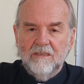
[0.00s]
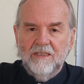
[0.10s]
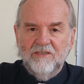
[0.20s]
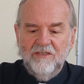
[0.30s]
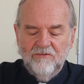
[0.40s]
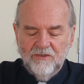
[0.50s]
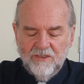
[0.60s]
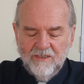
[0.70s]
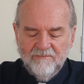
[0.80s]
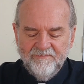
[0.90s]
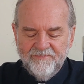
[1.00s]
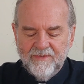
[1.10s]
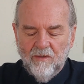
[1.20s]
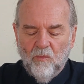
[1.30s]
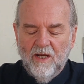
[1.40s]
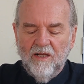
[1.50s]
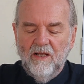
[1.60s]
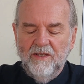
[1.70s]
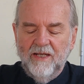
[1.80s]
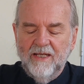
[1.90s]
It's interesting that
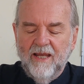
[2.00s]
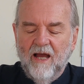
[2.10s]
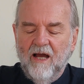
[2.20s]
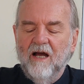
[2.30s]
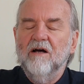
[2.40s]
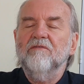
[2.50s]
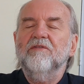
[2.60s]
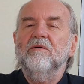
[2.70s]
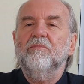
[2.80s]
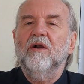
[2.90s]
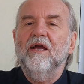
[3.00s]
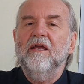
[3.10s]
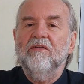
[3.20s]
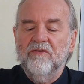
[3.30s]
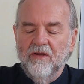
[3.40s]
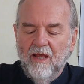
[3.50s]
while nearly half the prayers